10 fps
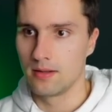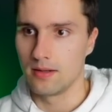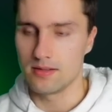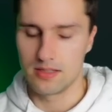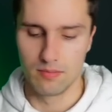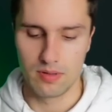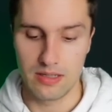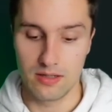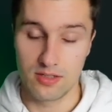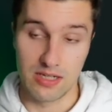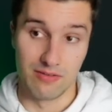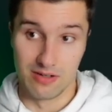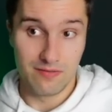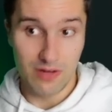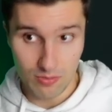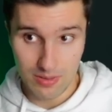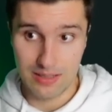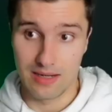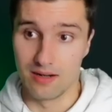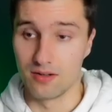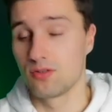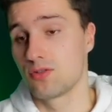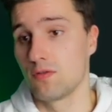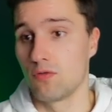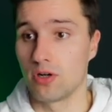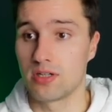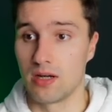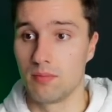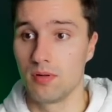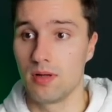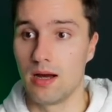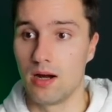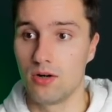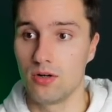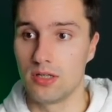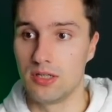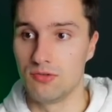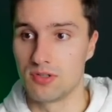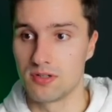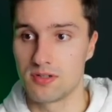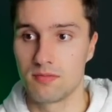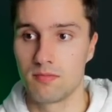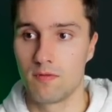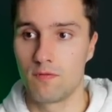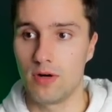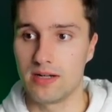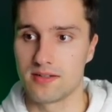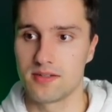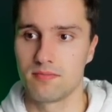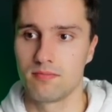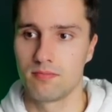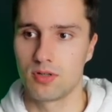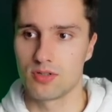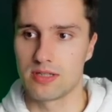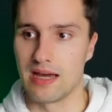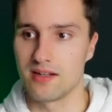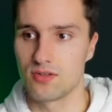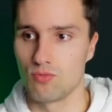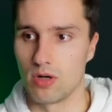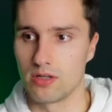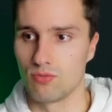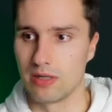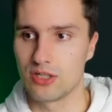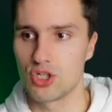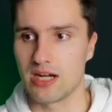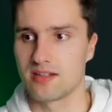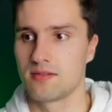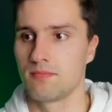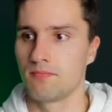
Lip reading: and simply save it in a variable again. So for example, our users friends, because that's what it really checks.